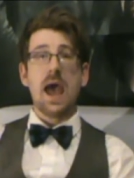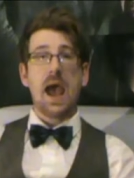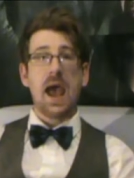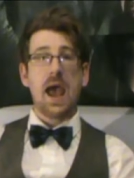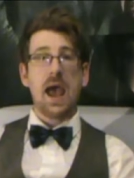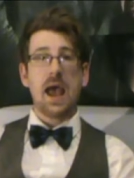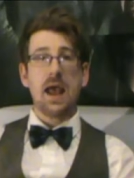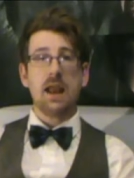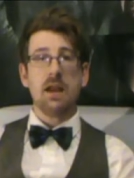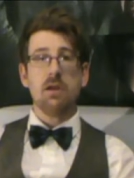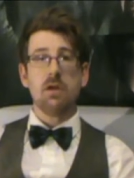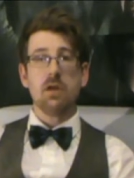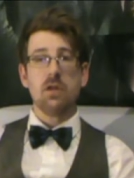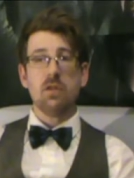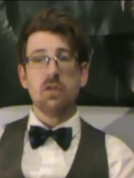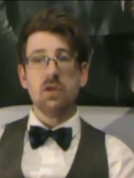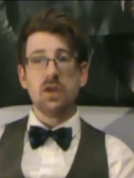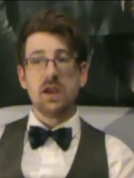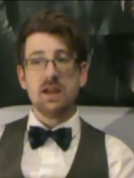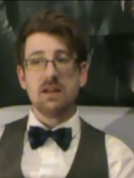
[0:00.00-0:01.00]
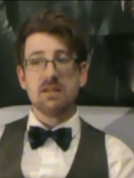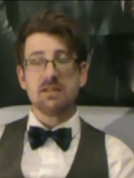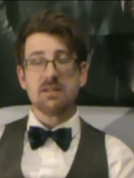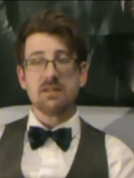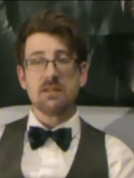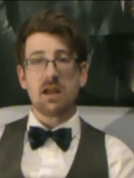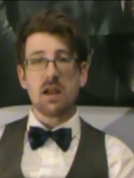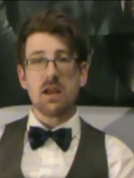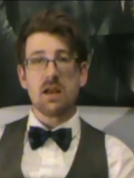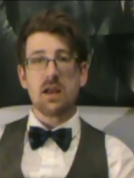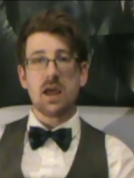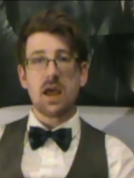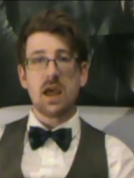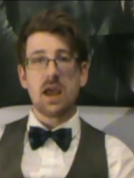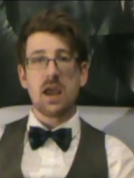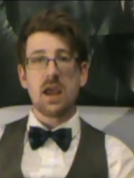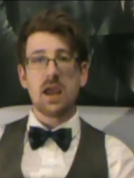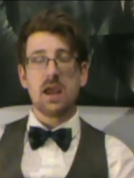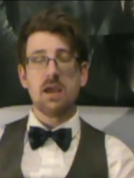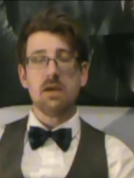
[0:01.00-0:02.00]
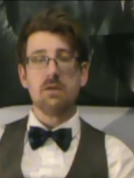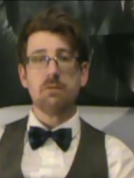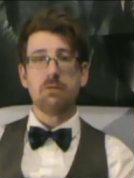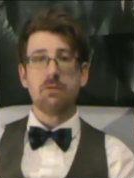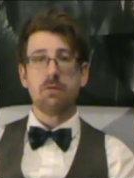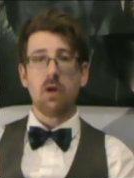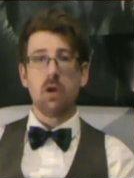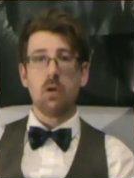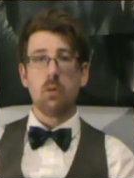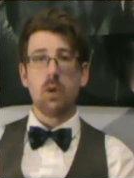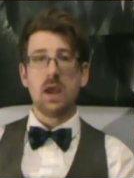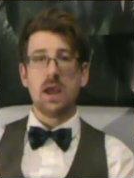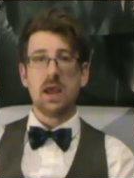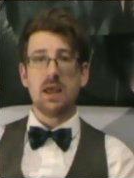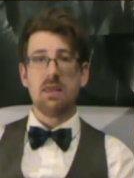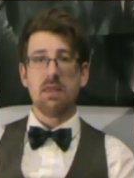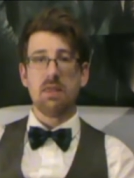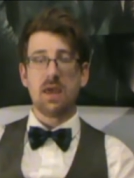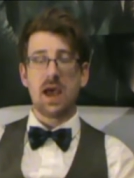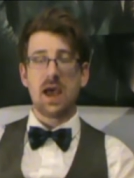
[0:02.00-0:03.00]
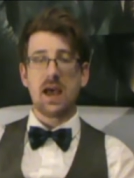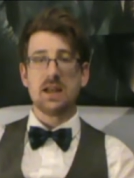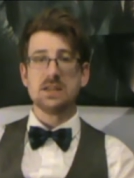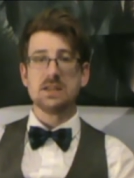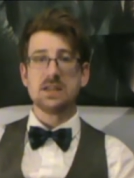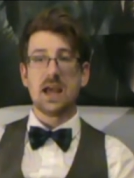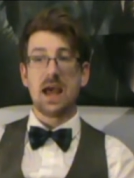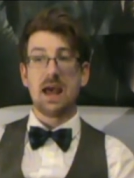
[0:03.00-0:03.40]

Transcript: And the Sunday following that